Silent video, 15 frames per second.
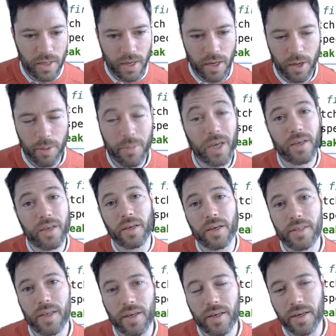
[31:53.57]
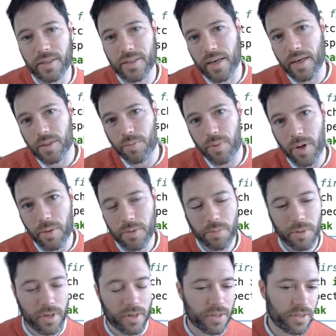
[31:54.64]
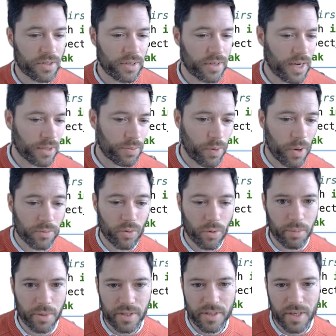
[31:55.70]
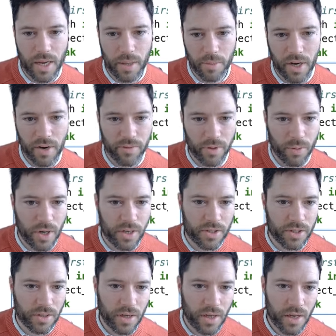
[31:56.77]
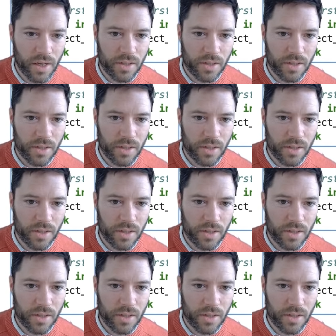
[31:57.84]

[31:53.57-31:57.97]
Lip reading: And I'm making it take in a task prompt because the task prompt will be the same on every question.